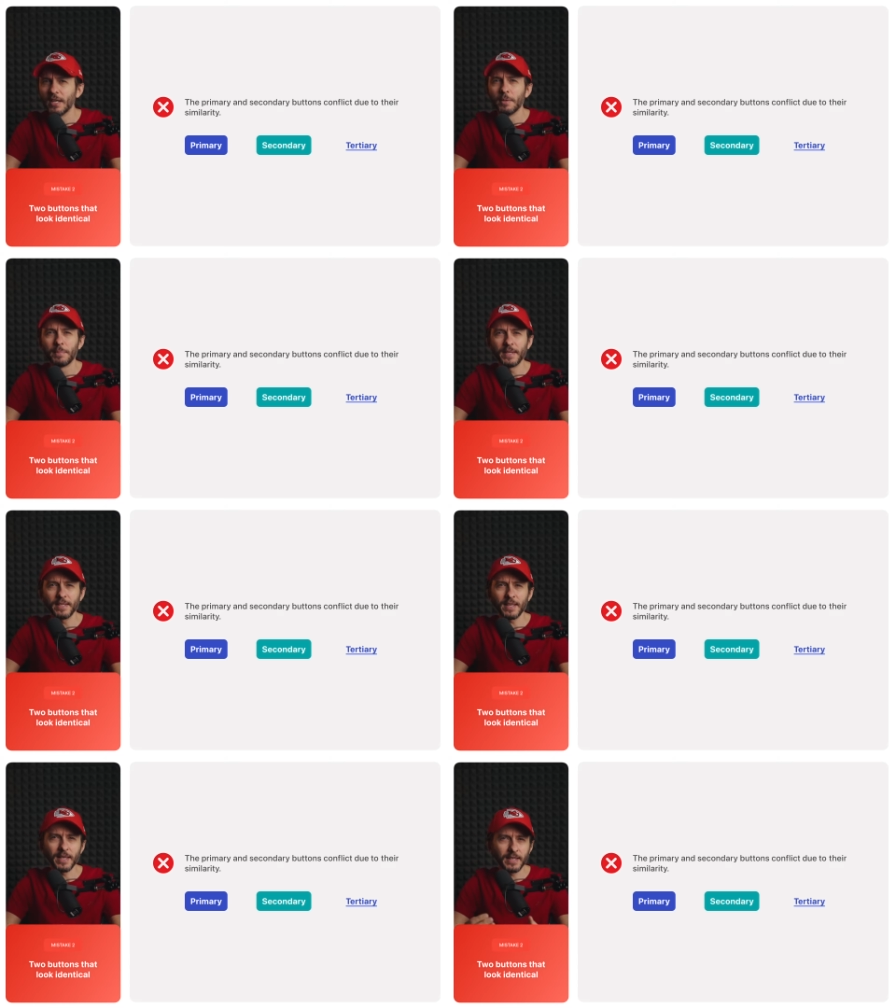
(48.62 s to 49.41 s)

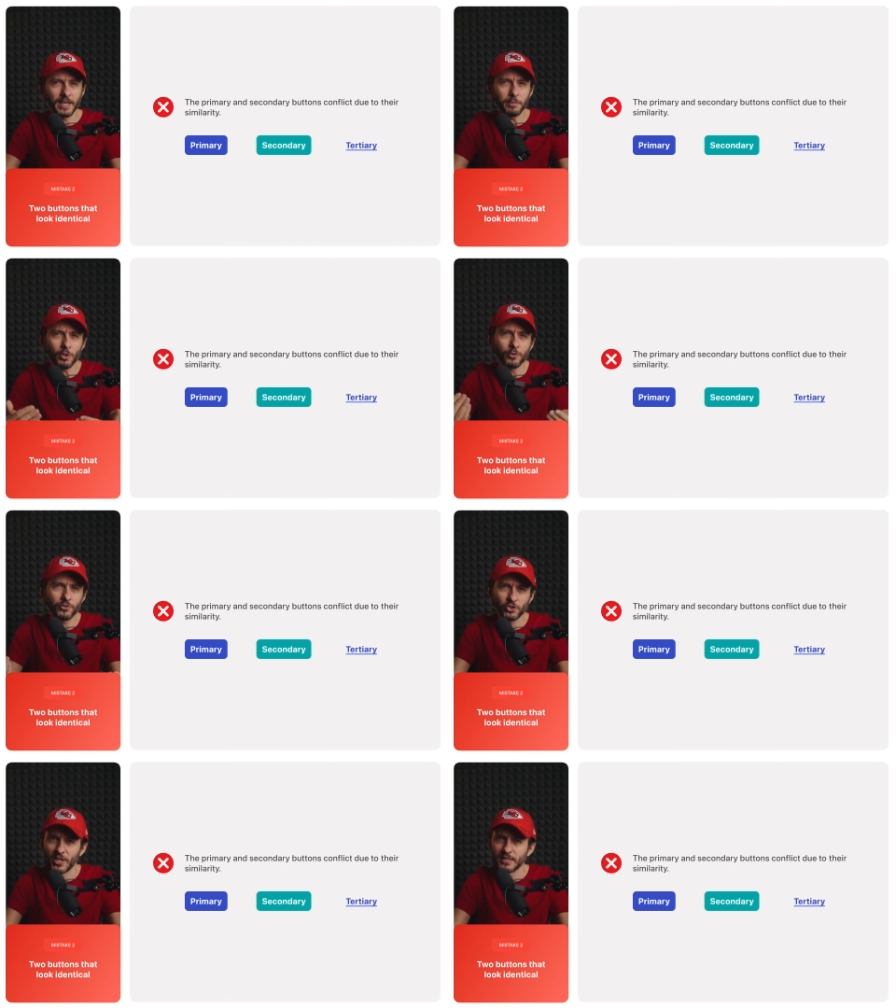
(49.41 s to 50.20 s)
playing a game
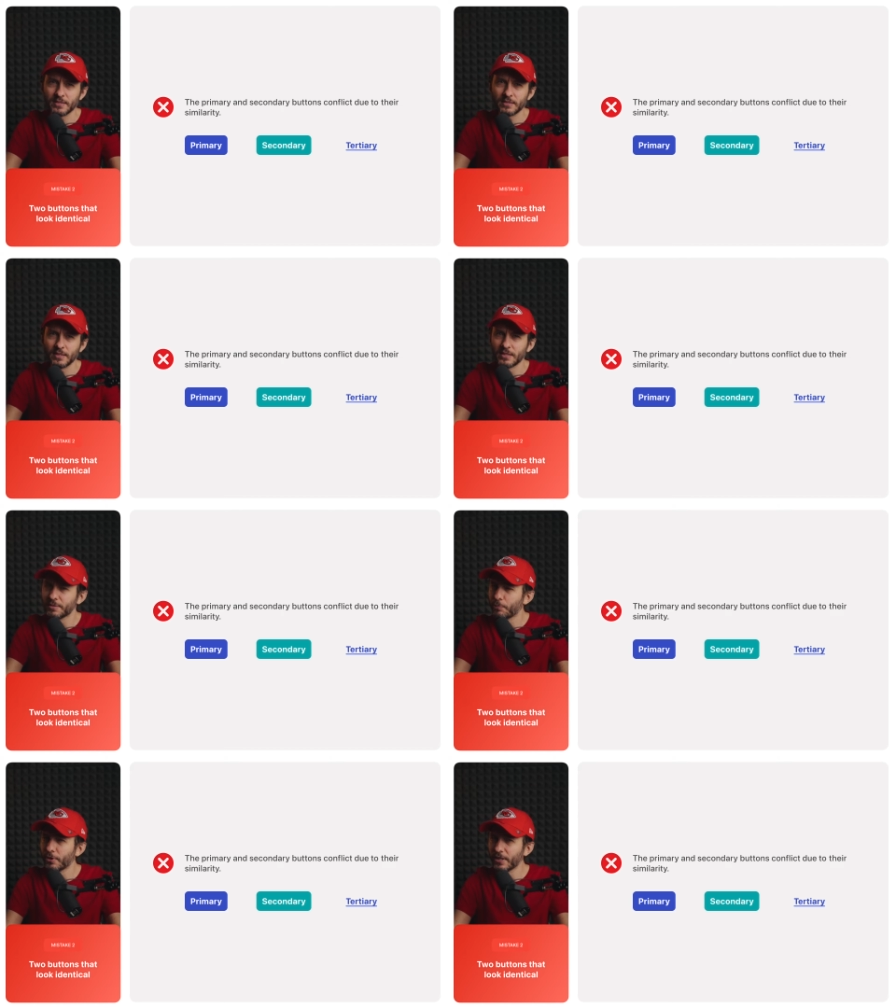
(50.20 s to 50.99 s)
of chance.
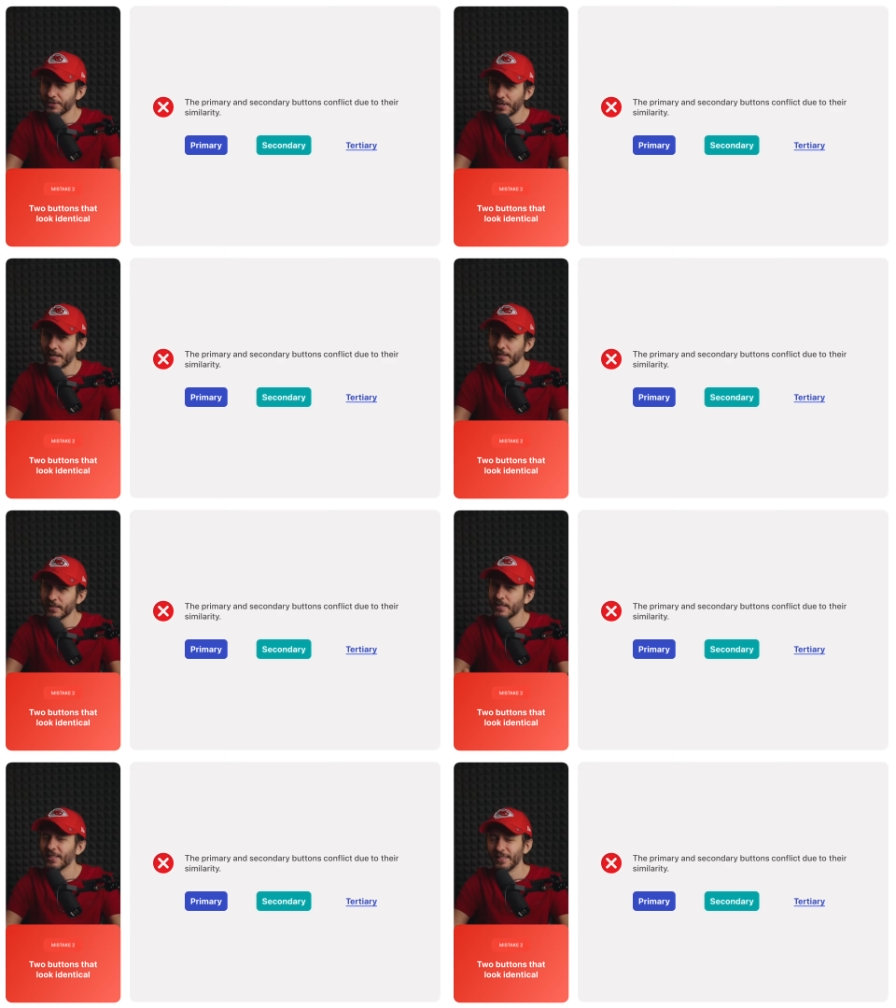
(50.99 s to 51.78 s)
Spoiler alert,
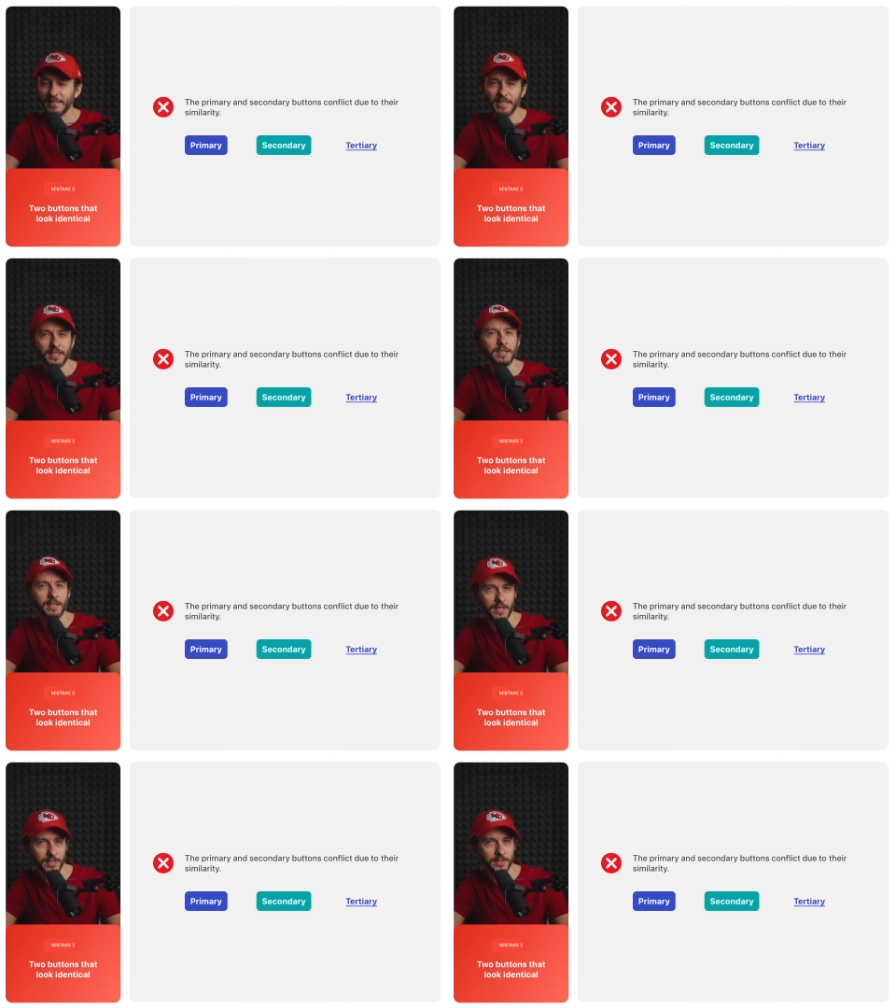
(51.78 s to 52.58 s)
they
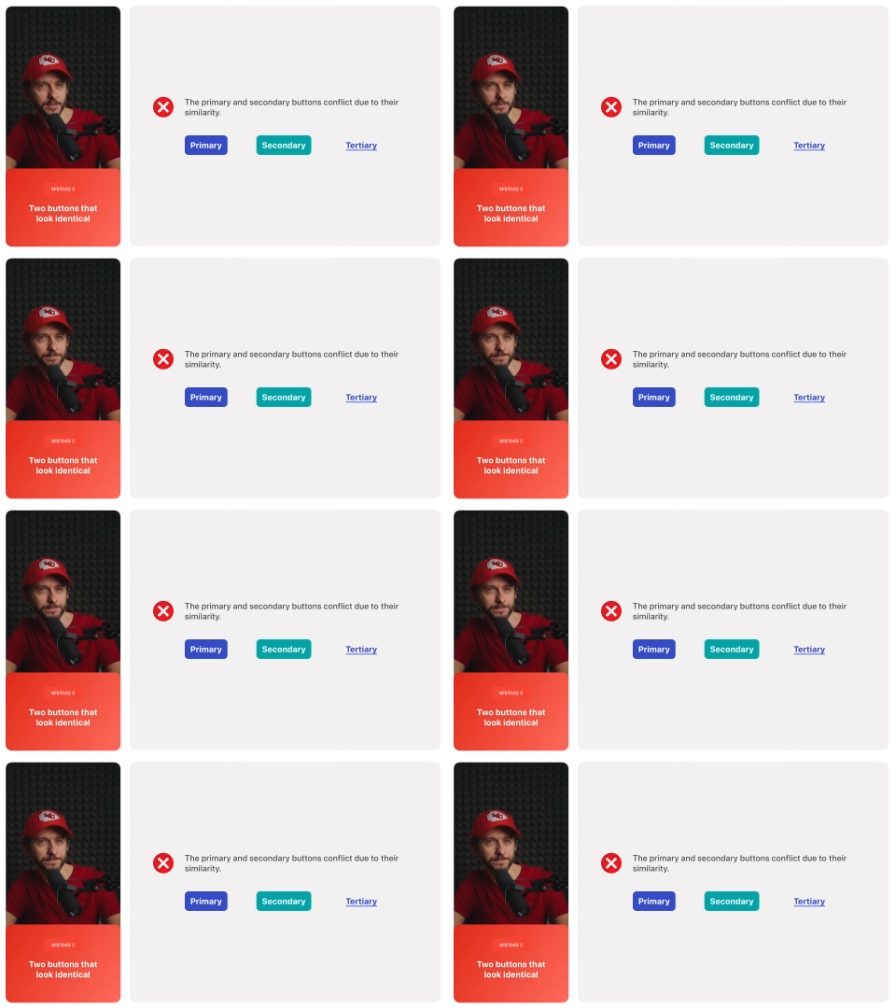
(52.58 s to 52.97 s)
hate it.